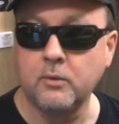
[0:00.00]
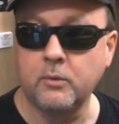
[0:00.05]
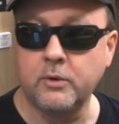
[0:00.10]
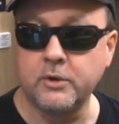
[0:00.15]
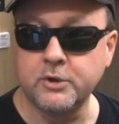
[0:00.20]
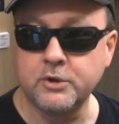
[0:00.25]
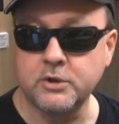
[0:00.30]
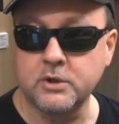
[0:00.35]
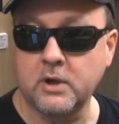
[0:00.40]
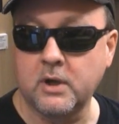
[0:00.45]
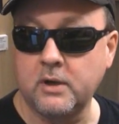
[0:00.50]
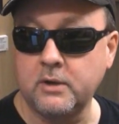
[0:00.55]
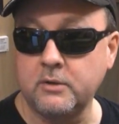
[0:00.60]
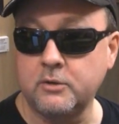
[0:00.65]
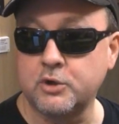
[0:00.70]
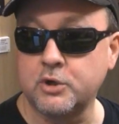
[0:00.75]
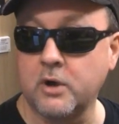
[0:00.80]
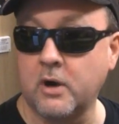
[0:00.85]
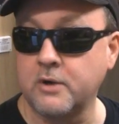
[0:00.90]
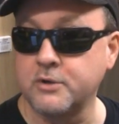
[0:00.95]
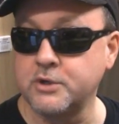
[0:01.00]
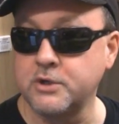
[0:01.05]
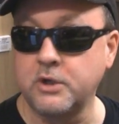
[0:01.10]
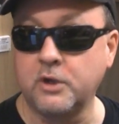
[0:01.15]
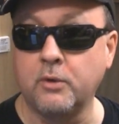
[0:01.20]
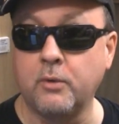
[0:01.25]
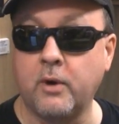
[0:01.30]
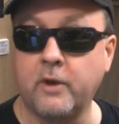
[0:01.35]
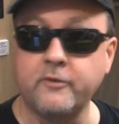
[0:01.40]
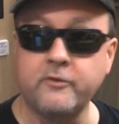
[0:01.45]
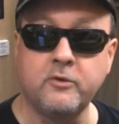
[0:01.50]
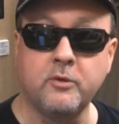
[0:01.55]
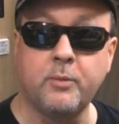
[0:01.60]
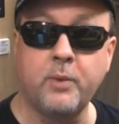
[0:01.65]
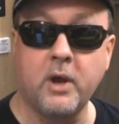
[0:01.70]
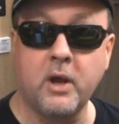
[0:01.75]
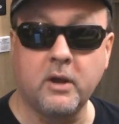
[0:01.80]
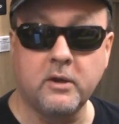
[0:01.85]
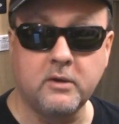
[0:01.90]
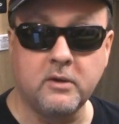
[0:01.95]
which you charge in U.S. and you
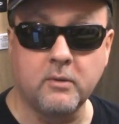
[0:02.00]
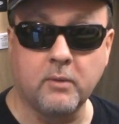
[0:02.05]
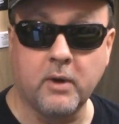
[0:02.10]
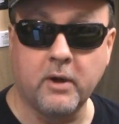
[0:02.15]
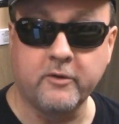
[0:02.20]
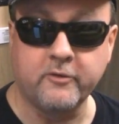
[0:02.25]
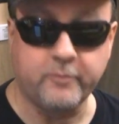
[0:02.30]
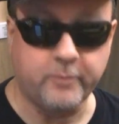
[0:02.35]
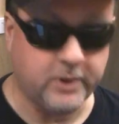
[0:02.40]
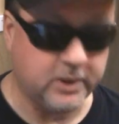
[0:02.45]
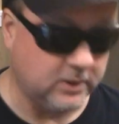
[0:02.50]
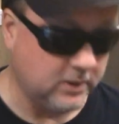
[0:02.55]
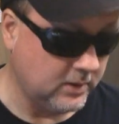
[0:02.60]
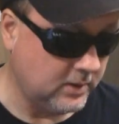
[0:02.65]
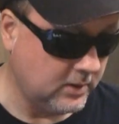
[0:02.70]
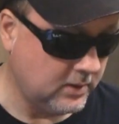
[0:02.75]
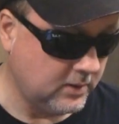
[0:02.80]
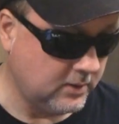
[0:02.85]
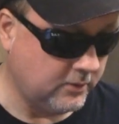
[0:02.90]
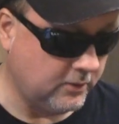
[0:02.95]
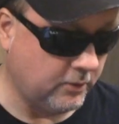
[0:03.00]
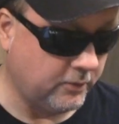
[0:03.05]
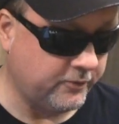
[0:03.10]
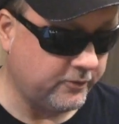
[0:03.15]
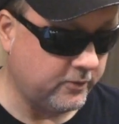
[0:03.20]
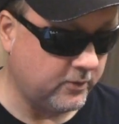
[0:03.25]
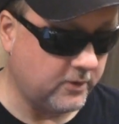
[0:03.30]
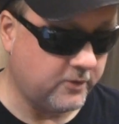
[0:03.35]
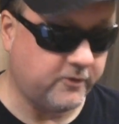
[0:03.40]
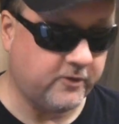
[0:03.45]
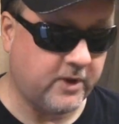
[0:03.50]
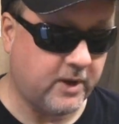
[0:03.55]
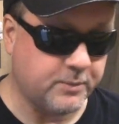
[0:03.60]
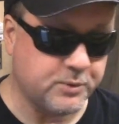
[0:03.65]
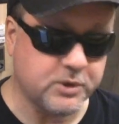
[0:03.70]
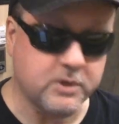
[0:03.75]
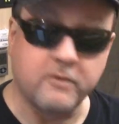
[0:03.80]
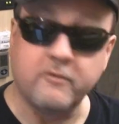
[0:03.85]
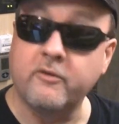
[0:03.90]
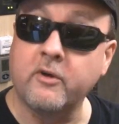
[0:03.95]
pay in U.S., but those are
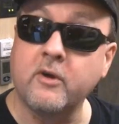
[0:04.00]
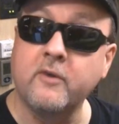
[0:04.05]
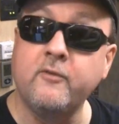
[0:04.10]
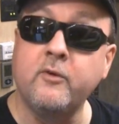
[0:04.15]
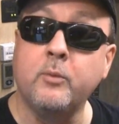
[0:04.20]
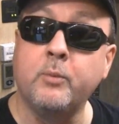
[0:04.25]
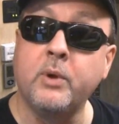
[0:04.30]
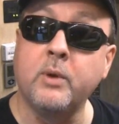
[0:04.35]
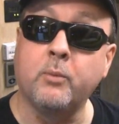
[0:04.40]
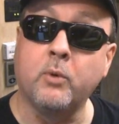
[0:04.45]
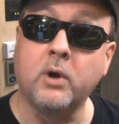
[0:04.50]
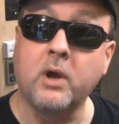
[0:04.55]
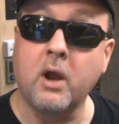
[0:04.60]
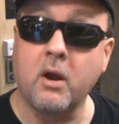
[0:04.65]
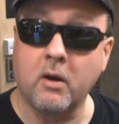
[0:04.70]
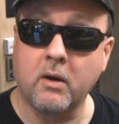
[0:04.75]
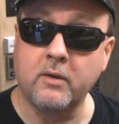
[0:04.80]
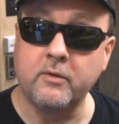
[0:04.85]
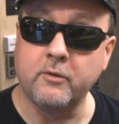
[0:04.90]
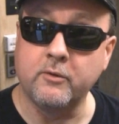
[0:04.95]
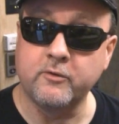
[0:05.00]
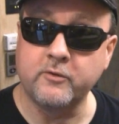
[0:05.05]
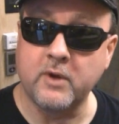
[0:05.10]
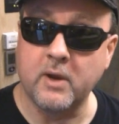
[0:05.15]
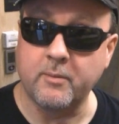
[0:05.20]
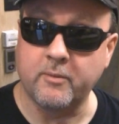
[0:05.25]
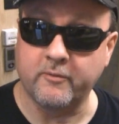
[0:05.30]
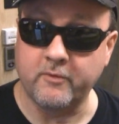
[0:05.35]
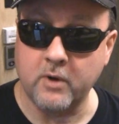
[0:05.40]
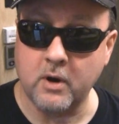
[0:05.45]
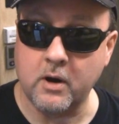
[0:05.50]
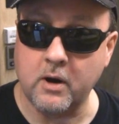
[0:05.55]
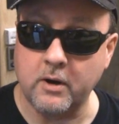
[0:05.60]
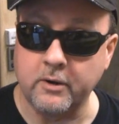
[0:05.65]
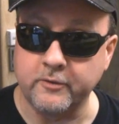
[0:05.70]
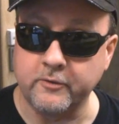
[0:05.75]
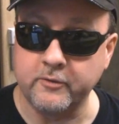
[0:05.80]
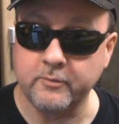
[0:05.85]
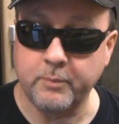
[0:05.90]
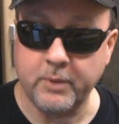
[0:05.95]
exceptions. Very few people carry those type of
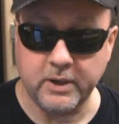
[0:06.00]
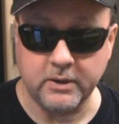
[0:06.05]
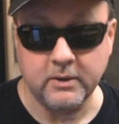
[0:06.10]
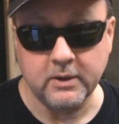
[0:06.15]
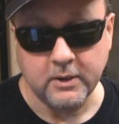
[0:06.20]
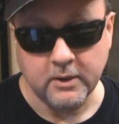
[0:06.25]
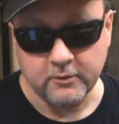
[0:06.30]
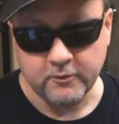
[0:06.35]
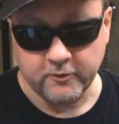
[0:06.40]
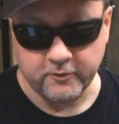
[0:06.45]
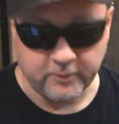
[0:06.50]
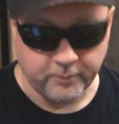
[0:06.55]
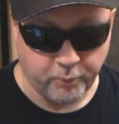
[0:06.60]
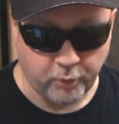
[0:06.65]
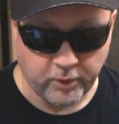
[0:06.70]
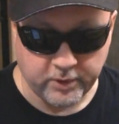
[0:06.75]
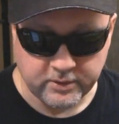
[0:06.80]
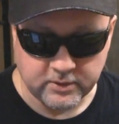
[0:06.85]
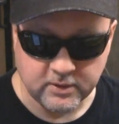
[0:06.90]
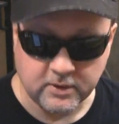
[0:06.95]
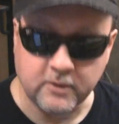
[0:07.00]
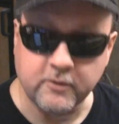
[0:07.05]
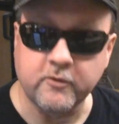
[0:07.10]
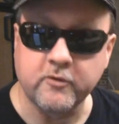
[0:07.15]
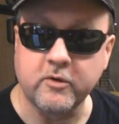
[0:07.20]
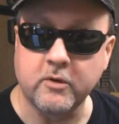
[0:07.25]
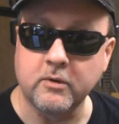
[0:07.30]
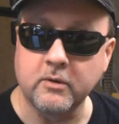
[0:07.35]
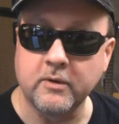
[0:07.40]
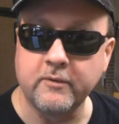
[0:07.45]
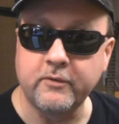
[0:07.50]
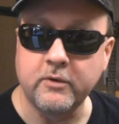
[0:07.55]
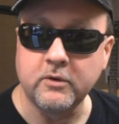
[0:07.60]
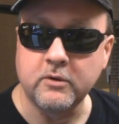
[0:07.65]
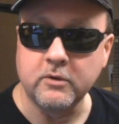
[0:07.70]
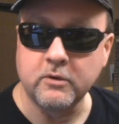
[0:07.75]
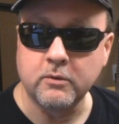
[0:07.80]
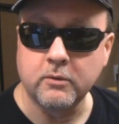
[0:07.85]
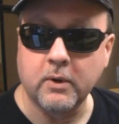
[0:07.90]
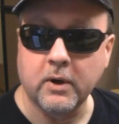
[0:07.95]
cards, but just a point to consider if you
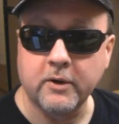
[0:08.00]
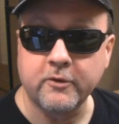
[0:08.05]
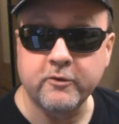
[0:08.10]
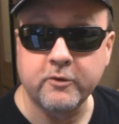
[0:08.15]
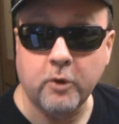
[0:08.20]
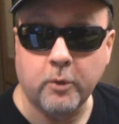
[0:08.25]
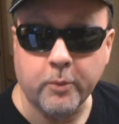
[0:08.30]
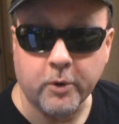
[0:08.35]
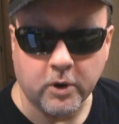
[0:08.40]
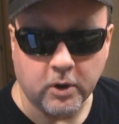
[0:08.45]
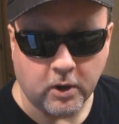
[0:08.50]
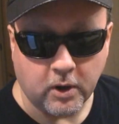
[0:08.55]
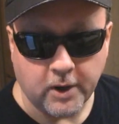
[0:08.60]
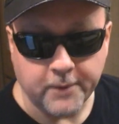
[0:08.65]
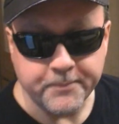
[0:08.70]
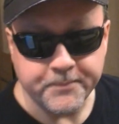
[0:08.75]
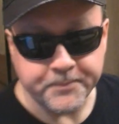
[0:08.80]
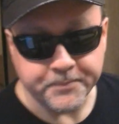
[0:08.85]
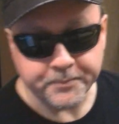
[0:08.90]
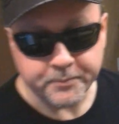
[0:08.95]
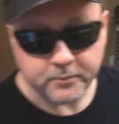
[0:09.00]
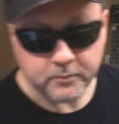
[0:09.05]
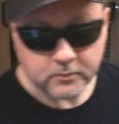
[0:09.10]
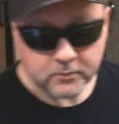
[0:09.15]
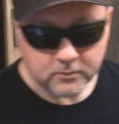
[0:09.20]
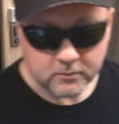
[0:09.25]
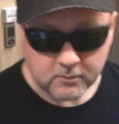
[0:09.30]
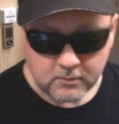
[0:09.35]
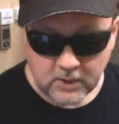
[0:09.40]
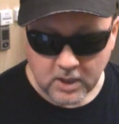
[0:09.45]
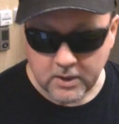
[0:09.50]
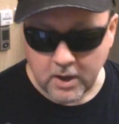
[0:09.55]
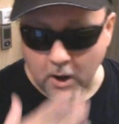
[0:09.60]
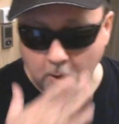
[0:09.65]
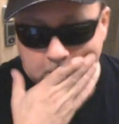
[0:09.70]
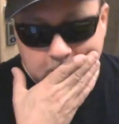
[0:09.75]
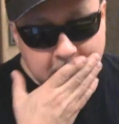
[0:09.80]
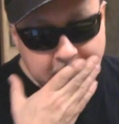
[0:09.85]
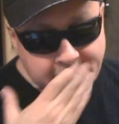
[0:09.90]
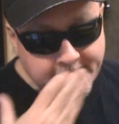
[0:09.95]
do snowbird a lot.
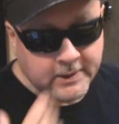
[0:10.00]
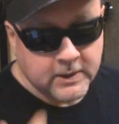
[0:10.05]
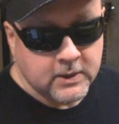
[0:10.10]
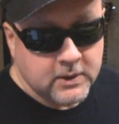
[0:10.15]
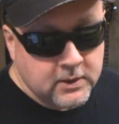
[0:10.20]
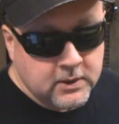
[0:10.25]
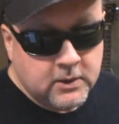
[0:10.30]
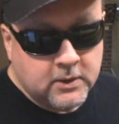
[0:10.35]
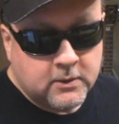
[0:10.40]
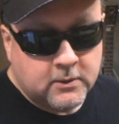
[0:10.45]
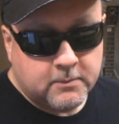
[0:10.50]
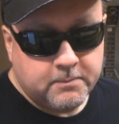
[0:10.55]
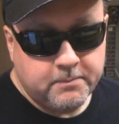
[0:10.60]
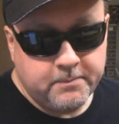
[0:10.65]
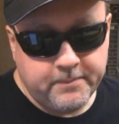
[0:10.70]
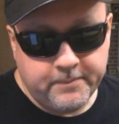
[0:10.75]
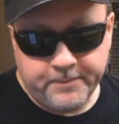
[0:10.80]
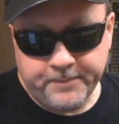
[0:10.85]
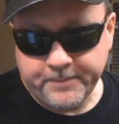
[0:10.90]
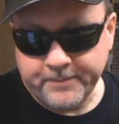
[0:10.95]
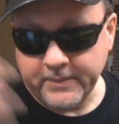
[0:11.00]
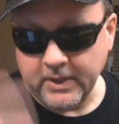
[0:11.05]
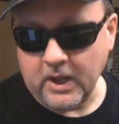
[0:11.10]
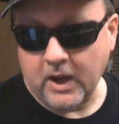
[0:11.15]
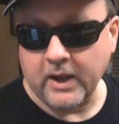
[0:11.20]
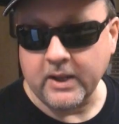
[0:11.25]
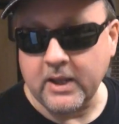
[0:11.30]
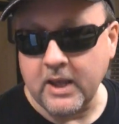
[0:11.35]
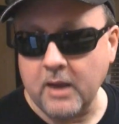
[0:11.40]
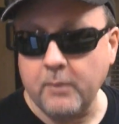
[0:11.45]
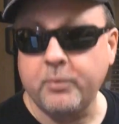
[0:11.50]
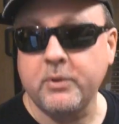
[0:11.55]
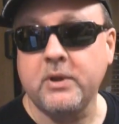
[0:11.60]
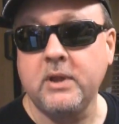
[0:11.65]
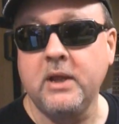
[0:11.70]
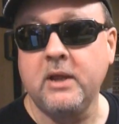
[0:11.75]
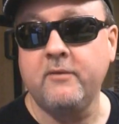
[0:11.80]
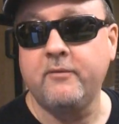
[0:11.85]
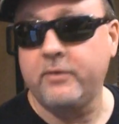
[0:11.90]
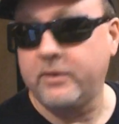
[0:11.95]
Now, I can't
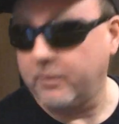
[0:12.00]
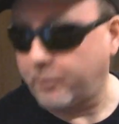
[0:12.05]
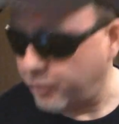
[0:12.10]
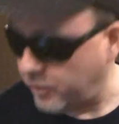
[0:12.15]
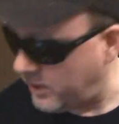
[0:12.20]
believe the